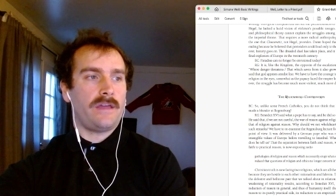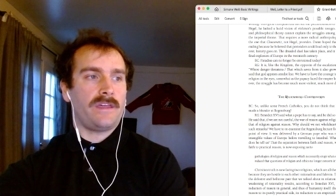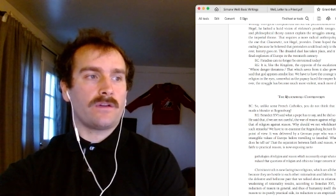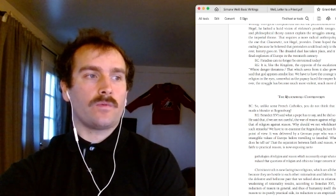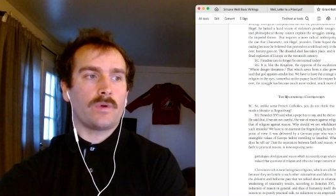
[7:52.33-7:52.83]
I
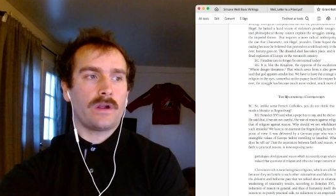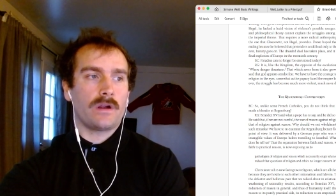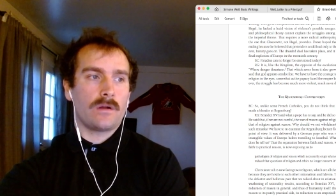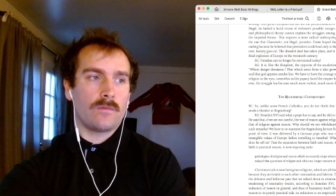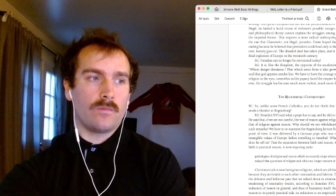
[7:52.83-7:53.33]
think
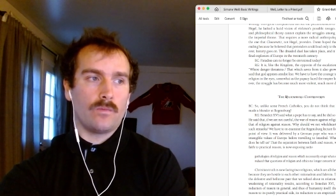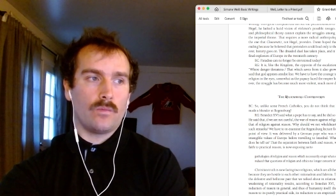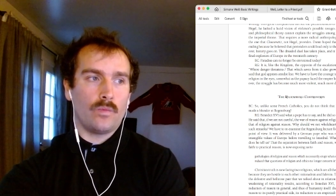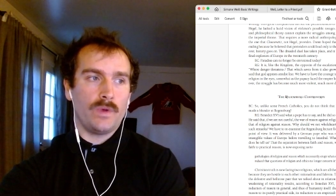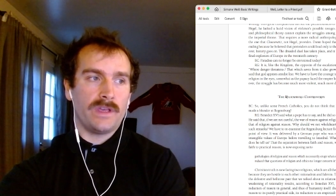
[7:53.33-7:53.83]

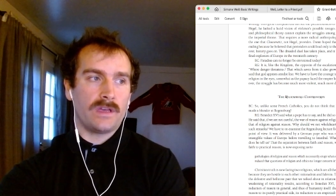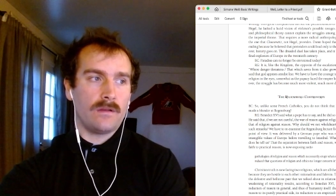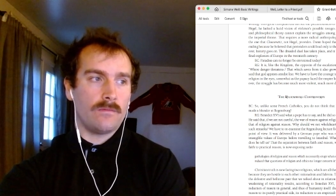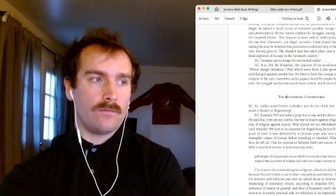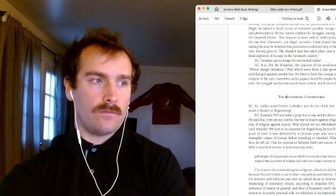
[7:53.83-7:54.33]
we
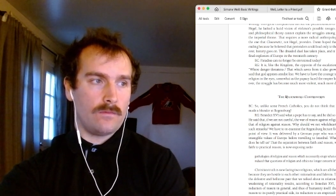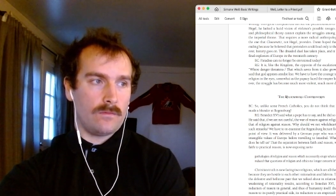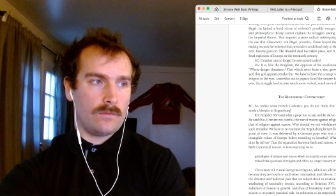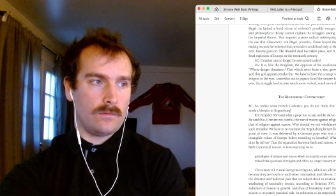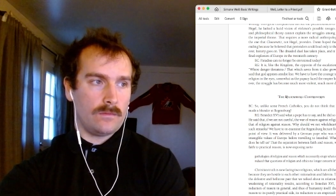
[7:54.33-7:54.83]
can,
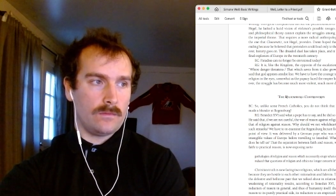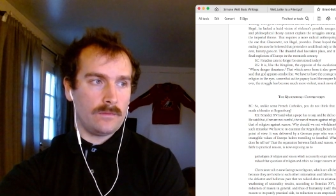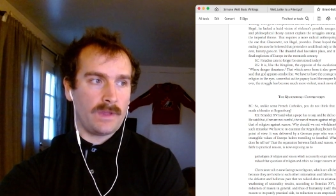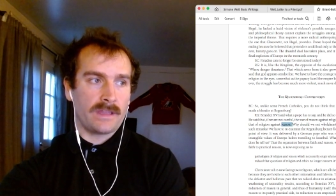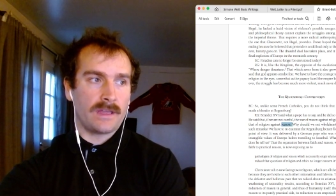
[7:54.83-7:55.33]

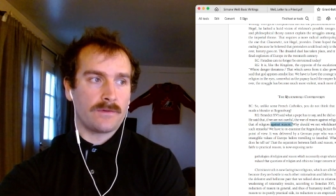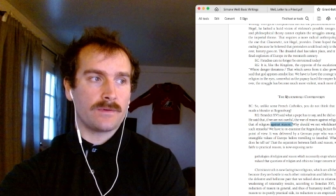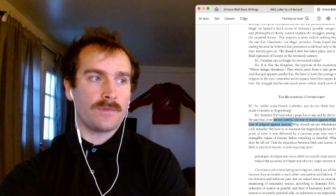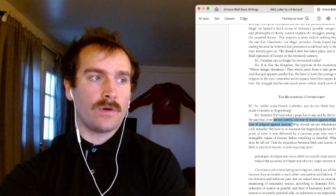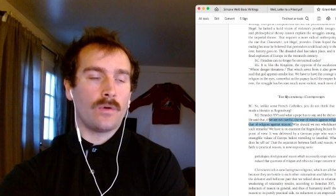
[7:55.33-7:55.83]
like,
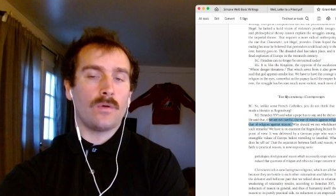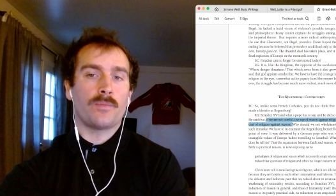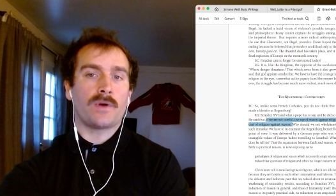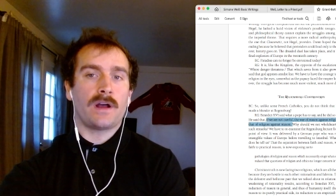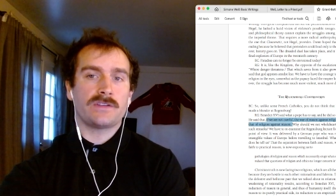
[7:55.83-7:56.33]
that the whole
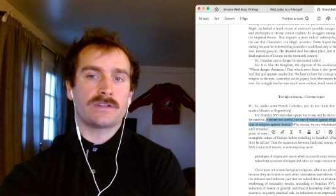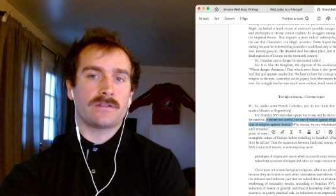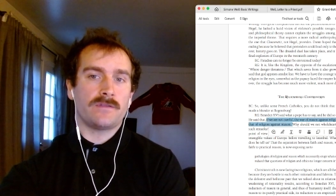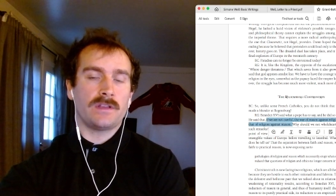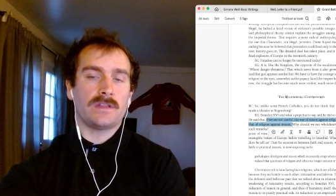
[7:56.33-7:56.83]

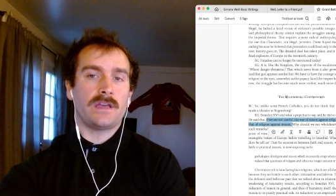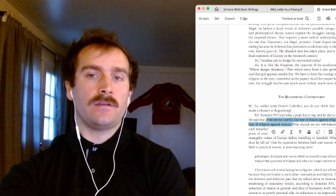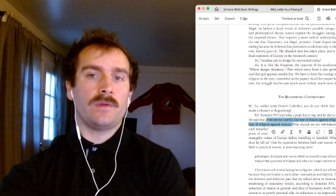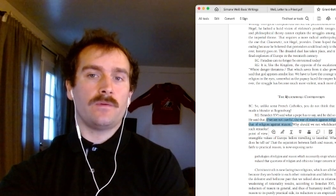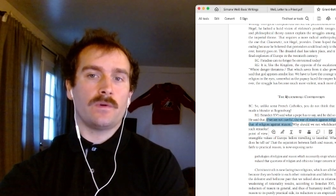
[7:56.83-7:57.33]
project of the
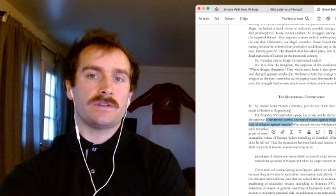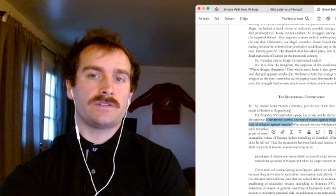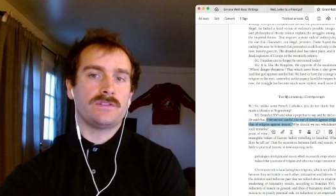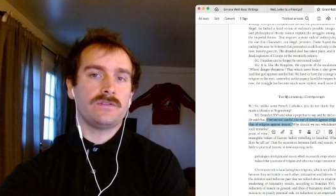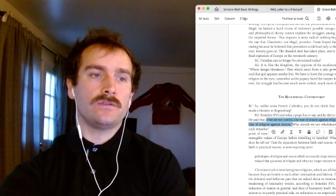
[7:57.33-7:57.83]
Enlightenment
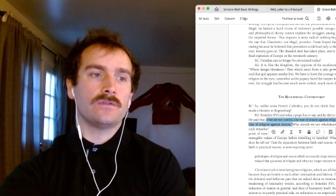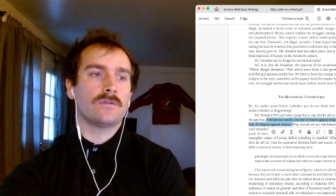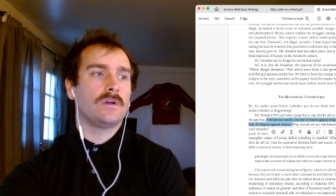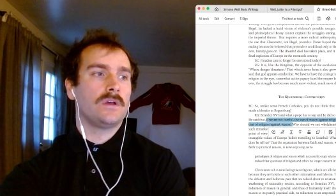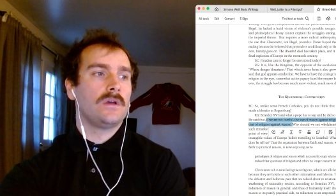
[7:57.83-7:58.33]
was
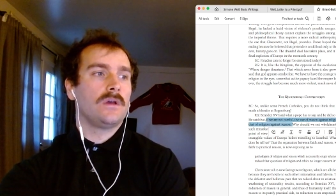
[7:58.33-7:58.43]
to